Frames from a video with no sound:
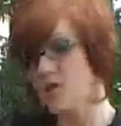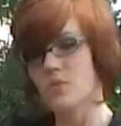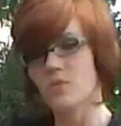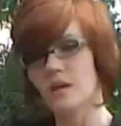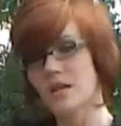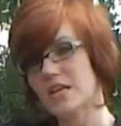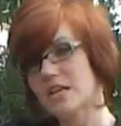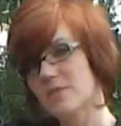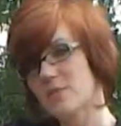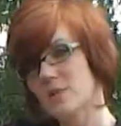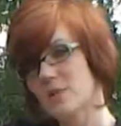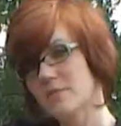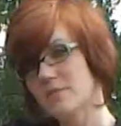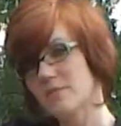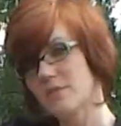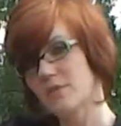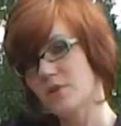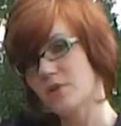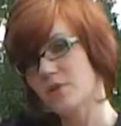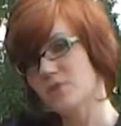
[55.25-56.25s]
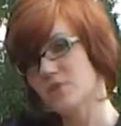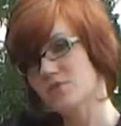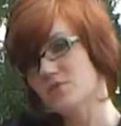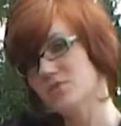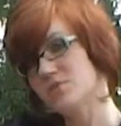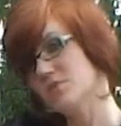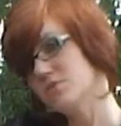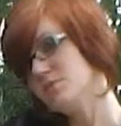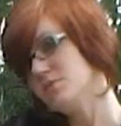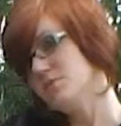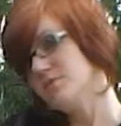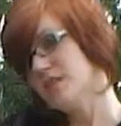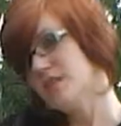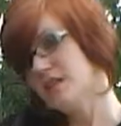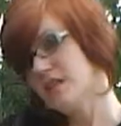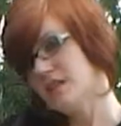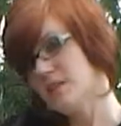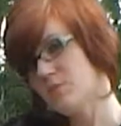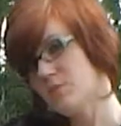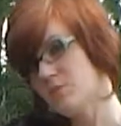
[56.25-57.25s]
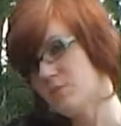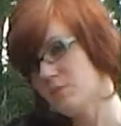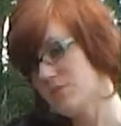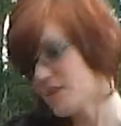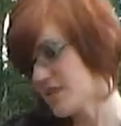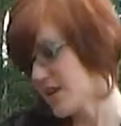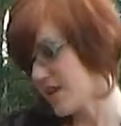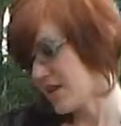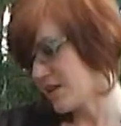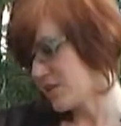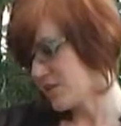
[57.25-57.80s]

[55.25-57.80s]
right before you put your soil in, it will retain